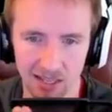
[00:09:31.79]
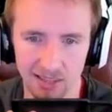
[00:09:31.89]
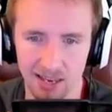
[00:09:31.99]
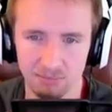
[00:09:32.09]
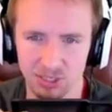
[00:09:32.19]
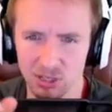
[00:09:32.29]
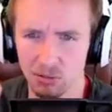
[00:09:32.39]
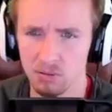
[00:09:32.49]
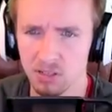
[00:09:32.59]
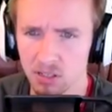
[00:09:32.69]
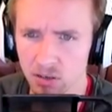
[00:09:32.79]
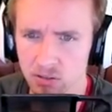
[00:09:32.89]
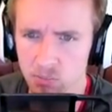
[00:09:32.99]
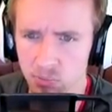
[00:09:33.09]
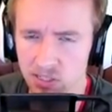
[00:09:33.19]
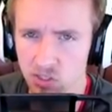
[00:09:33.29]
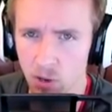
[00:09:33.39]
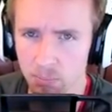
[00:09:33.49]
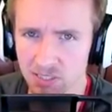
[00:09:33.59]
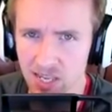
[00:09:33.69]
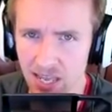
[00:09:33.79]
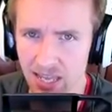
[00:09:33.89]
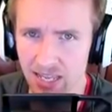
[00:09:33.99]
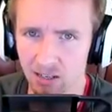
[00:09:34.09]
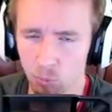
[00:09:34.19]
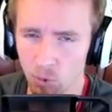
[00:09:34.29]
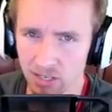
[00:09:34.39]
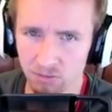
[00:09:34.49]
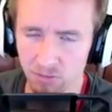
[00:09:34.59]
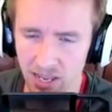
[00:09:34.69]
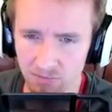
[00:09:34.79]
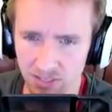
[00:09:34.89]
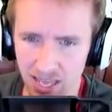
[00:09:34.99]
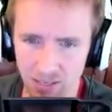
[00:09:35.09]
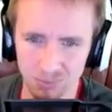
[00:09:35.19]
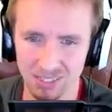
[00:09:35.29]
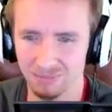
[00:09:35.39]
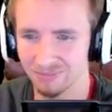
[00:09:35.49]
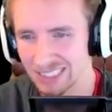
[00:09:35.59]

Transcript: then you're only going to be top tier one in five games.